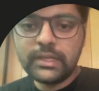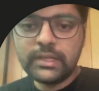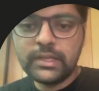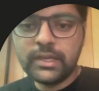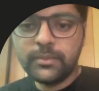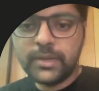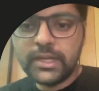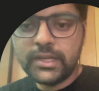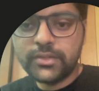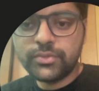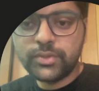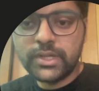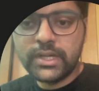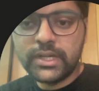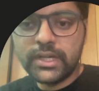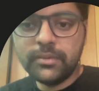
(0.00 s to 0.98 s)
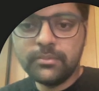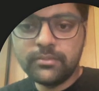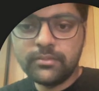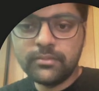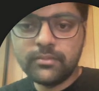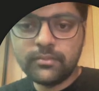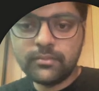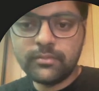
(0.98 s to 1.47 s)
k minus 1 time
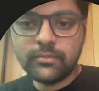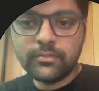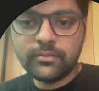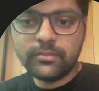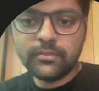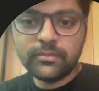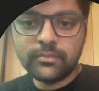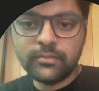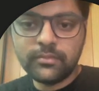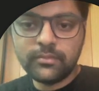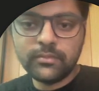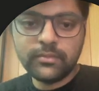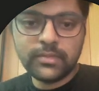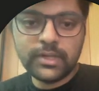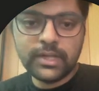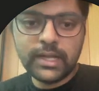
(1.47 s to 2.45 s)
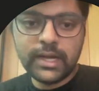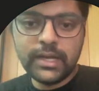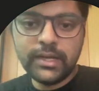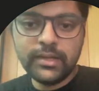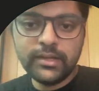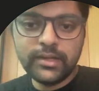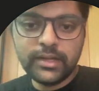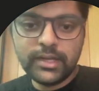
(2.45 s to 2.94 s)
and
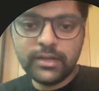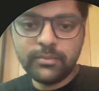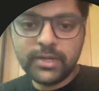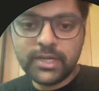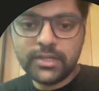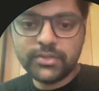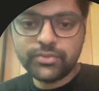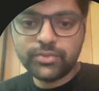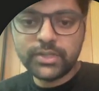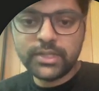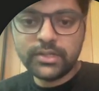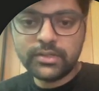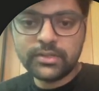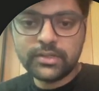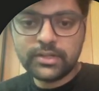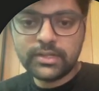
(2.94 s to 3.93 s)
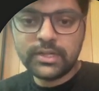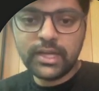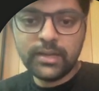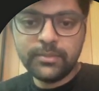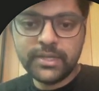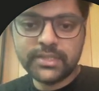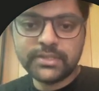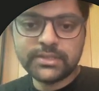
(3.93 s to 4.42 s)
n minus 1 time
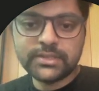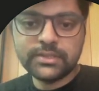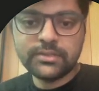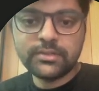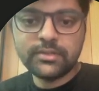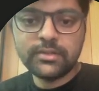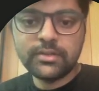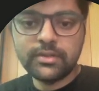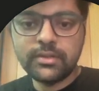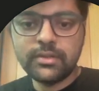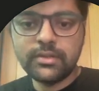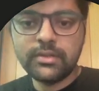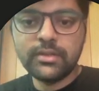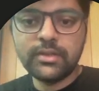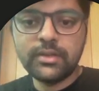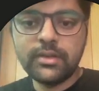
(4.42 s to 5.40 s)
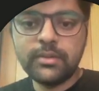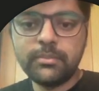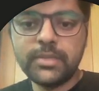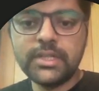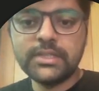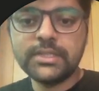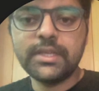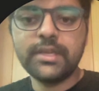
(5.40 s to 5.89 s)
x
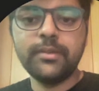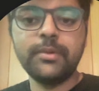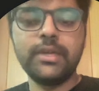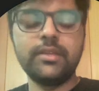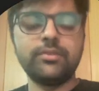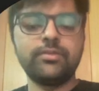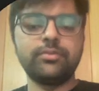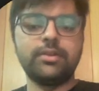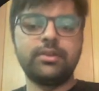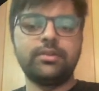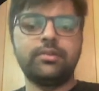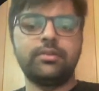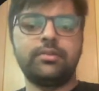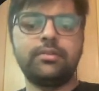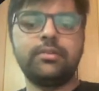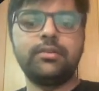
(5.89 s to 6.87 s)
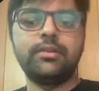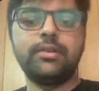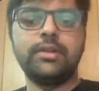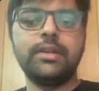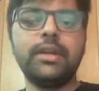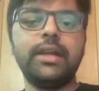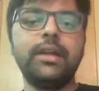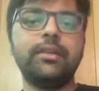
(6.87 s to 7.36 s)
plus k minus 1,
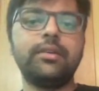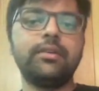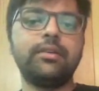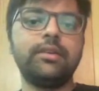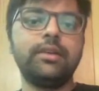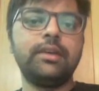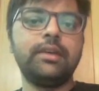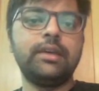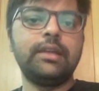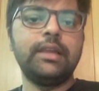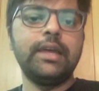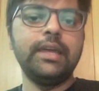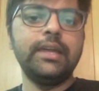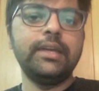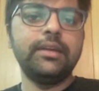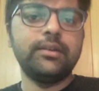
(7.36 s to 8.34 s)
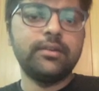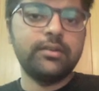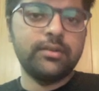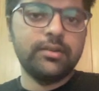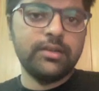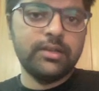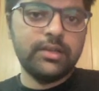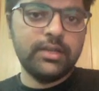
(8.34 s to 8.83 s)
right? Like
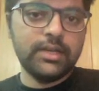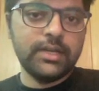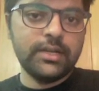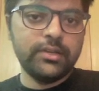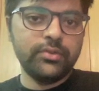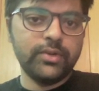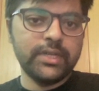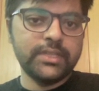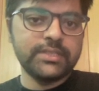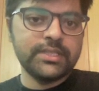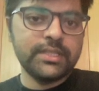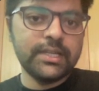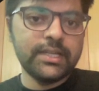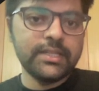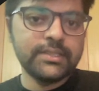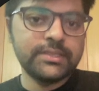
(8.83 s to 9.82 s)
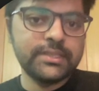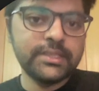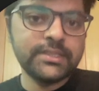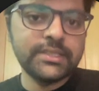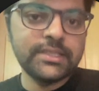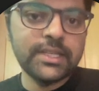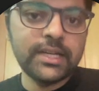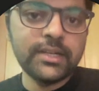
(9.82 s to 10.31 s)
here you can see that 6
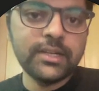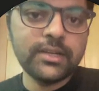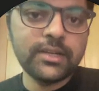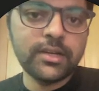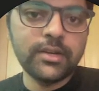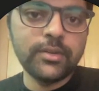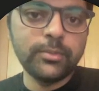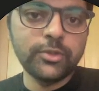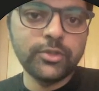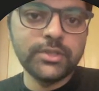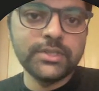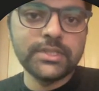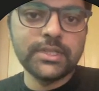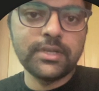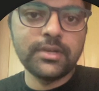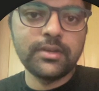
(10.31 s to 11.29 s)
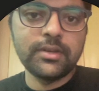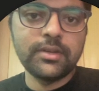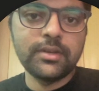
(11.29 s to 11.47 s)
is at third position.